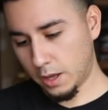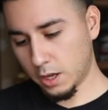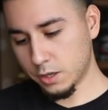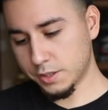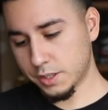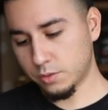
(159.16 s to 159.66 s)

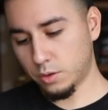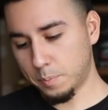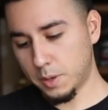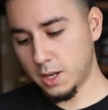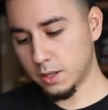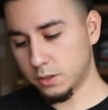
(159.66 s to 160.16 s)
it just says
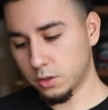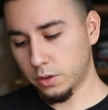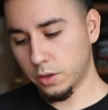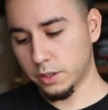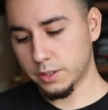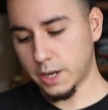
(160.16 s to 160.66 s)
repeat until
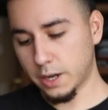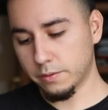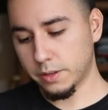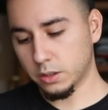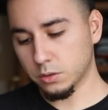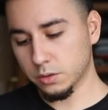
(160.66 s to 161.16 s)
the entire
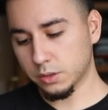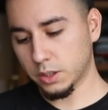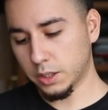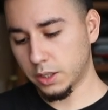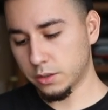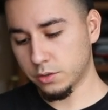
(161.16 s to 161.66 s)
vehicle is
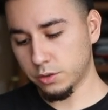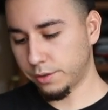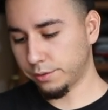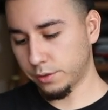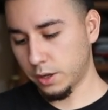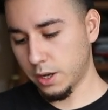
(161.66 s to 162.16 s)
clean,
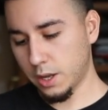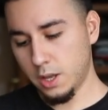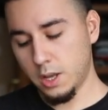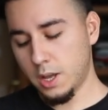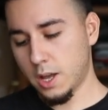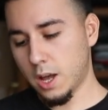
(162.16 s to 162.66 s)
streak free,
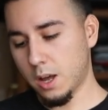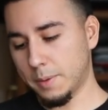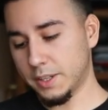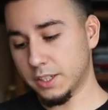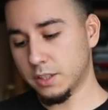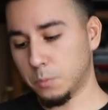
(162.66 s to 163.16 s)
and
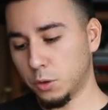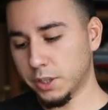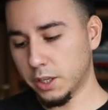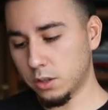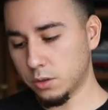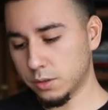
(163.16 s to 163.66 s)
it says
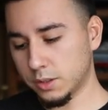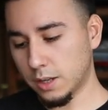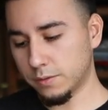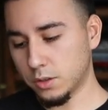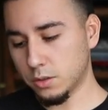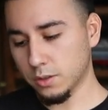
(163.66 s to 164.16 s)
multi-use,
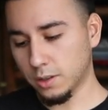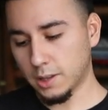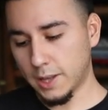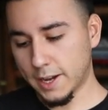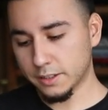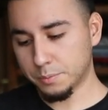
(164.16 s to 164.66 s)
safe to use on
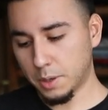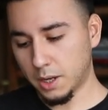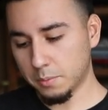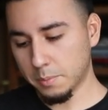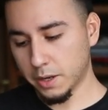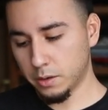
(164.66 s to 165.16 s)
glass,
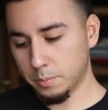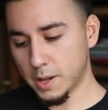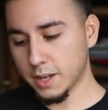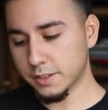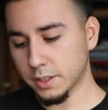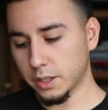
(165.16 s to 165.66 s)
paint, metal,
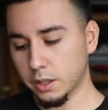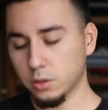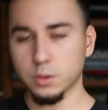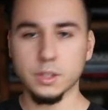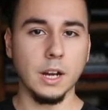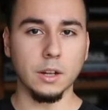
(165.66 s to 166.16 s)
plastic,
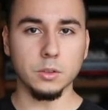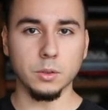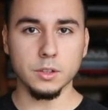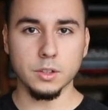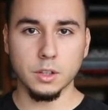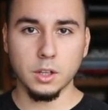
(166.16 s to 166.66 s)
indoors and
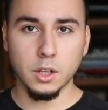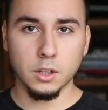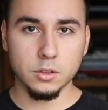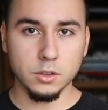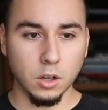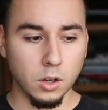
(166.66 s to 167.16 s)
outdoors.
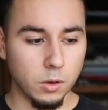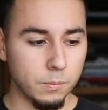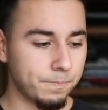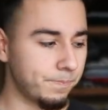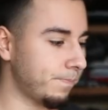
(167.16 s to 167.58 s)
So